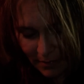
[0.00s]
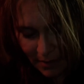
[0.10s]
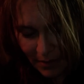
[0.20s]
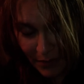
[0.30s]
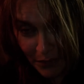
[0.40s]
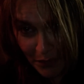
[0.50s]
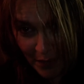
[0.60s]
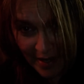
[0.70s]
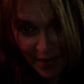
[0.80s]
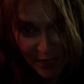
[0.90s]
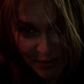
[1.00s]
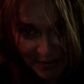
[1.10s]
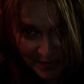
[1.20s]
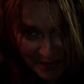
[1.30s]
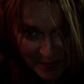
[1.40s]
you know,
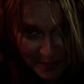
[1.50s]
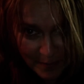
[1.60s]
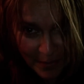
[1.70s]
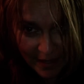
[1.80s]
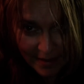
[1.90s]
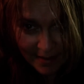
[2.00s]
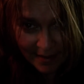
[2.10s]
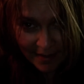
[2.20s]
whatever, but